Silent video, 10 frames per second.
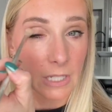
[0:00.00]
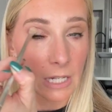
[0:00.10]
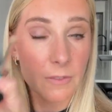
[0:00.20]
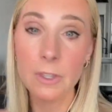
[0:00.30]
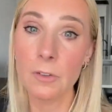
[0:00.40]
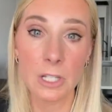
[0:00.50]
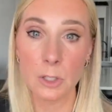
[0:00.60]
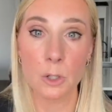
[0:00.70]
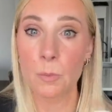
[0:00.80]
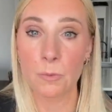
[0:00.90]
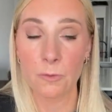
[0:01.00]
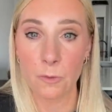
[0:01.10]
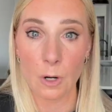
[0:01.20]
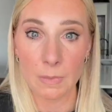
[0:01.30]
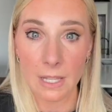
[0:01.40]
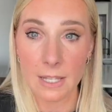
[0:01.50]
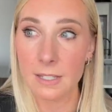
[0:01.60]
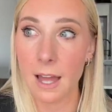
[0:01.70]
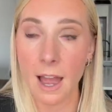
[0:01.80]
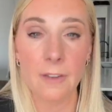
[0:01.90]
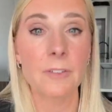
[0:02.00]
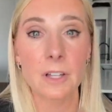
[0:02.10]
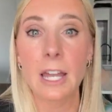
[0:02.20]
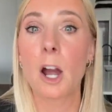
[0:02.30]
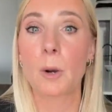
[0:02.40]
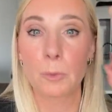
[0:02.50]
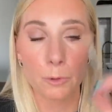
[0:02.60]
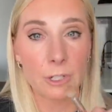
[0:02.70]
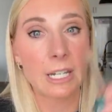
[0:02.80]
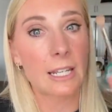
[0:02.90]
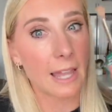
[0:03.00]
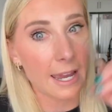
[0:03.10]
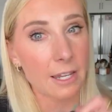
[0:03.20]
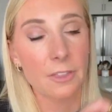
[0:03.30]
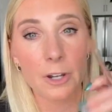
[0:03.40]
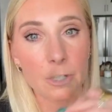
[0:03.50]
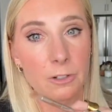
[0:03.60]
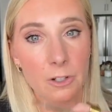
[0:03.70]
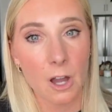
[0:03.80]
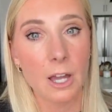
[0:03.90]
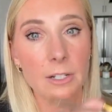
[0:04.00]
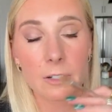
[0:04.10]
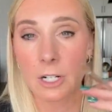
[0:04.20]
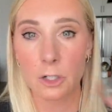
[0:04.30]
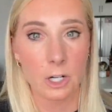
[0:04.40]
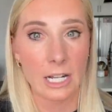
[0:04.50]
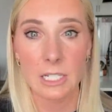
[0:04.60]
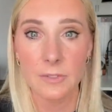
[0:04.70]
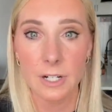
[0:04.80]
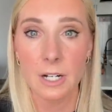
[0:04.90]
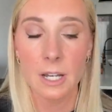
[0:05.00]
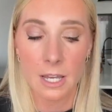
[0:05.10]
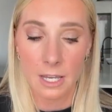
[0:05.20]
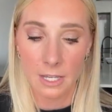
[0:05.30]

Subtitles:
Even though these new formulas, I feel like are pretty, like, they're not gonna transfer,